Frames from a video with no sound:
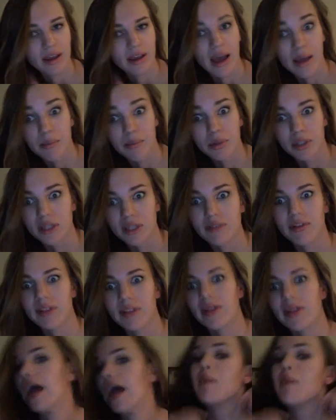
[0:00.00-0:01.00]
I believe that
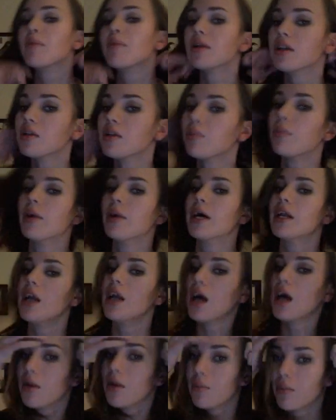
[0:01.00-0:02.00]
they happened, but
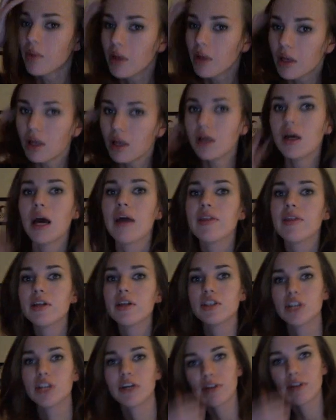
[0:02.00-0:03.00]
I
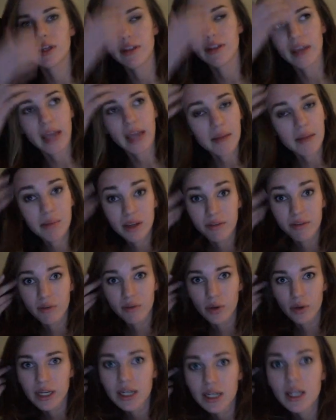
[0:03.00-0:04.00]
think generally they can be
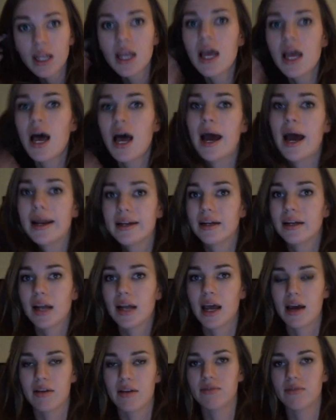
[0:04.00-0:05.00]
avoided. I didn't
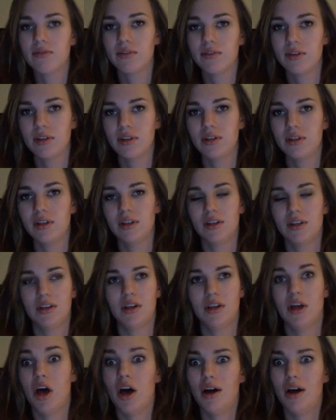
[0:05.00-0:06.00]
have
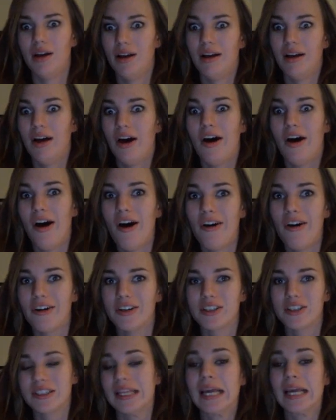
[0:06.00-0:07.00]
a
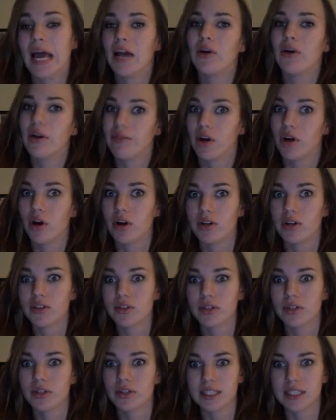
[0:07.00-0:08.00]
horror, I don't have a horror
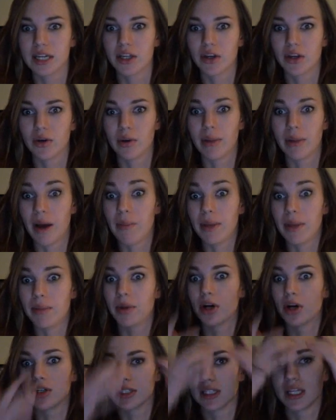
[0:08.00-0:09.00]
story to tell you about me
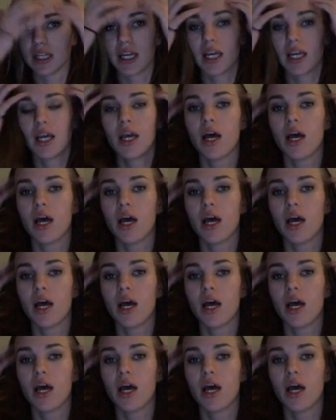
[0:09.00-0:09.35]
personally.